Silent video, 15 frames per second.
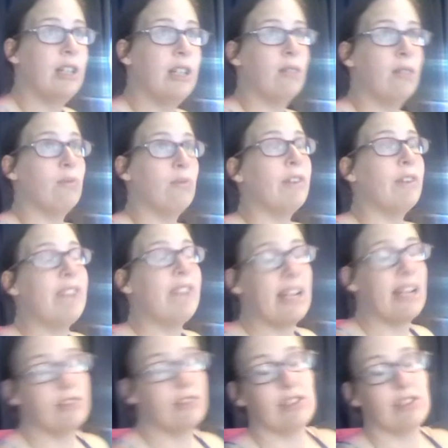
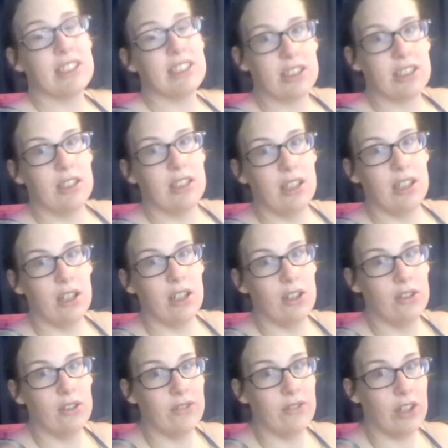without the risk
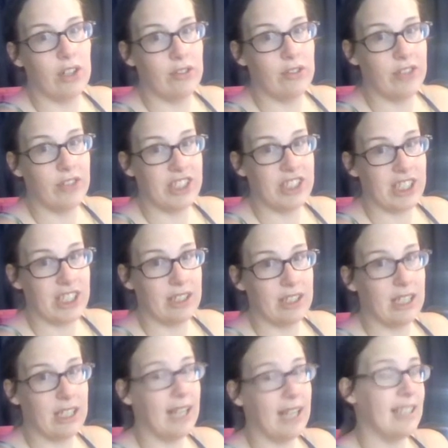of overfishing,
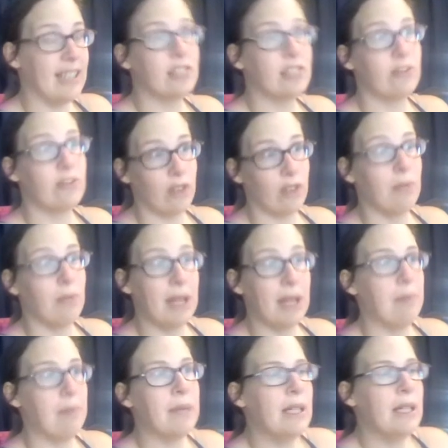at least from
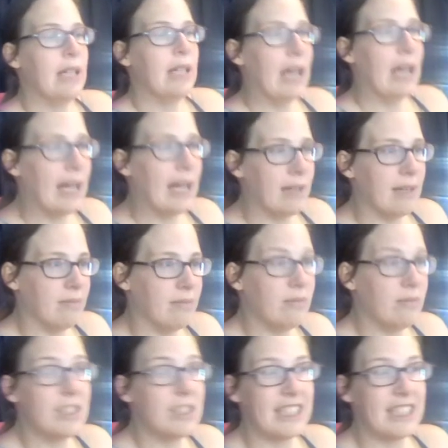him. Which